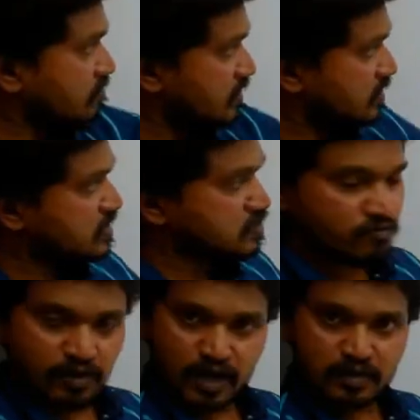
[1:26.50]
with these
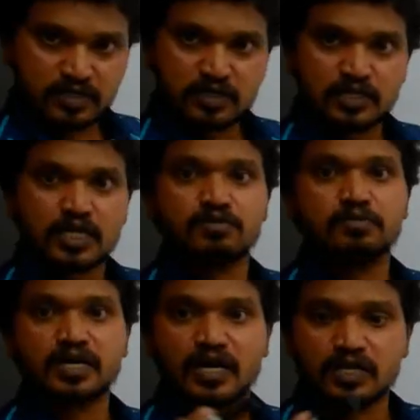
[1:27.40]
fibers, there will be
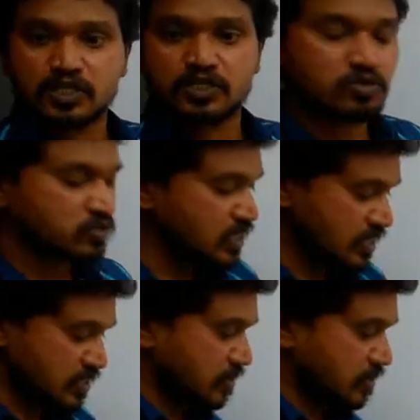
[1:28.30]
connective tissue cells.